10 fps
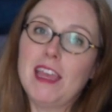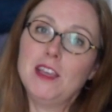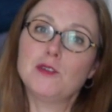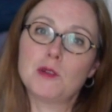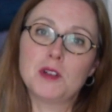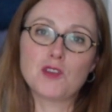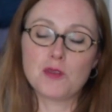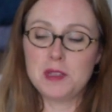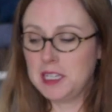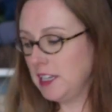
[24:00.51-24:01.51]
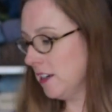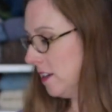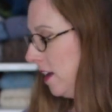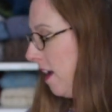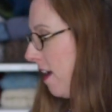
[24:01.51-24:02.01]
thank you so much for being
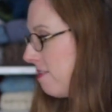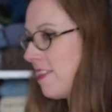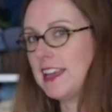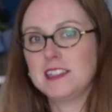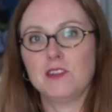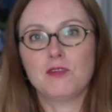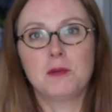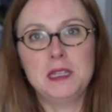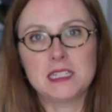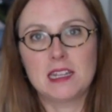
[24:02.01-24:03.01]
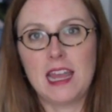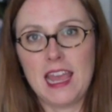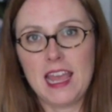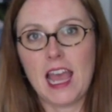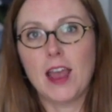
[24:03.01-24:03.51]
here. That's it for me
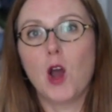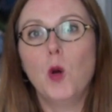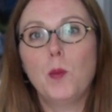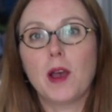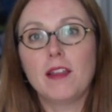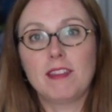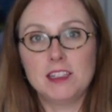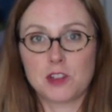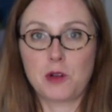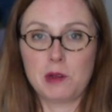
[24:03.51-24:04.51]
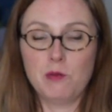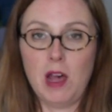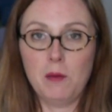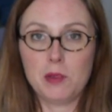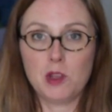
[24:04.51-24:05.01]
today. I hope things are going
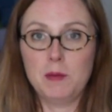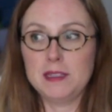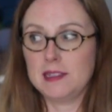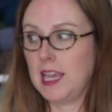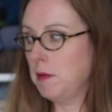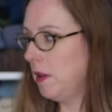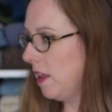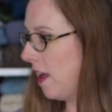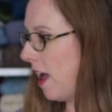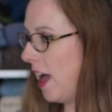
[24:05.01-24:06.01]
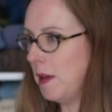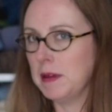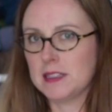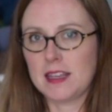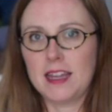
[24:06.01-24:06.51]
well with your Basic Cable. I'm
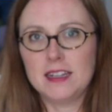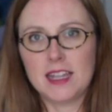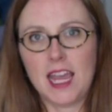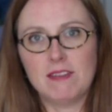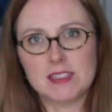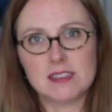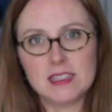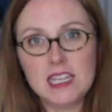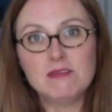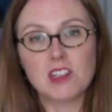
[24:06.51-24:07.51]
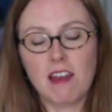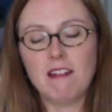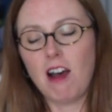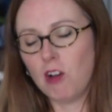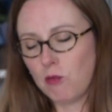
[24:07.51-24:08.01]
excited that I have a sleeve
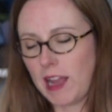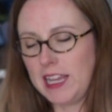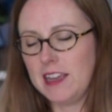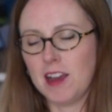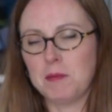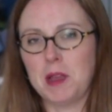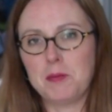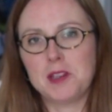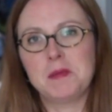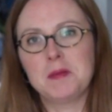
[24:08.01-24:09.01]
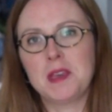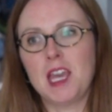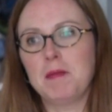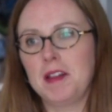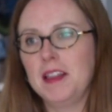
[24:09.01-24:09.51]
done already on my premium
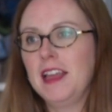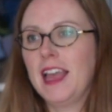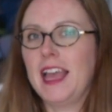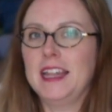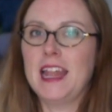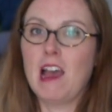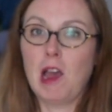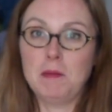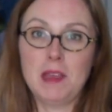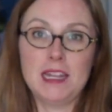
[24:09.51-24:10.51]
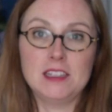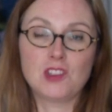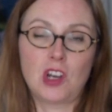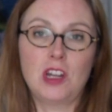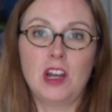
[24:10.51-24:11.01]
cable, and now I'm getting
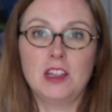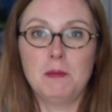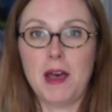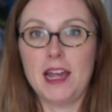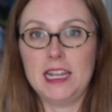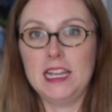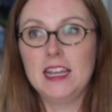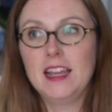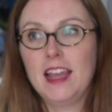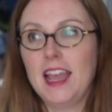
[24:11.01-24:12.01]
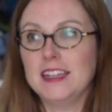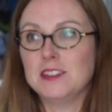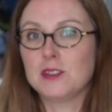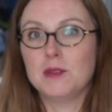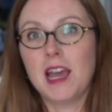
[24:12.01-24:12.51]
started on the body, and
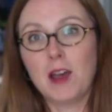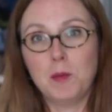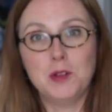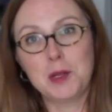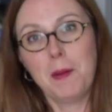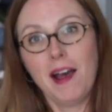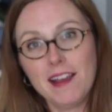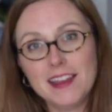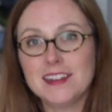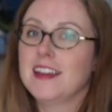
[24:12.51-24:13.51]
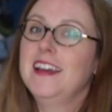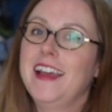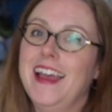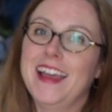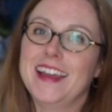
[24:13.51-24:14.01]
soon I'll be doing pocket
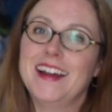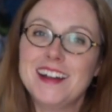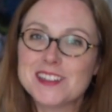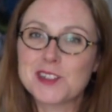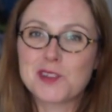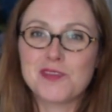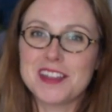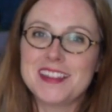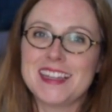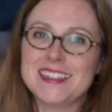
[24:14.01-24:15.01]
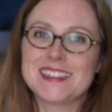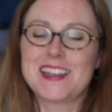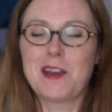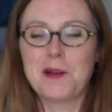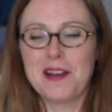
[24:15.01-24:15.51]
and all sorts of fun things. So,